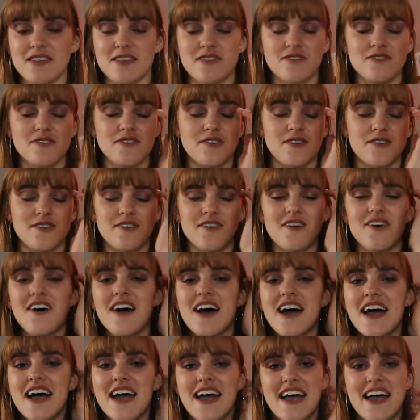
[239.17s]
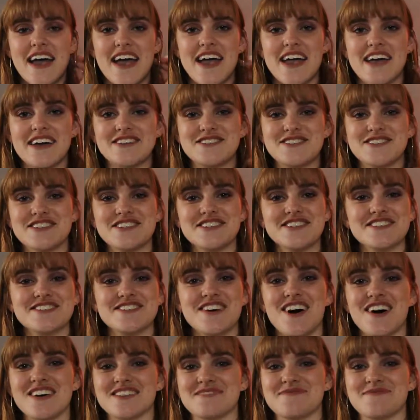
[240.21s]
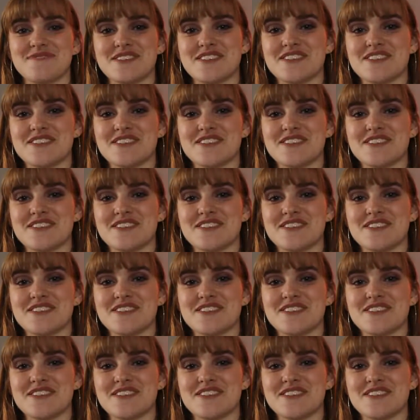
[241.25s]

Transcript: a little girl. And she's just awesome.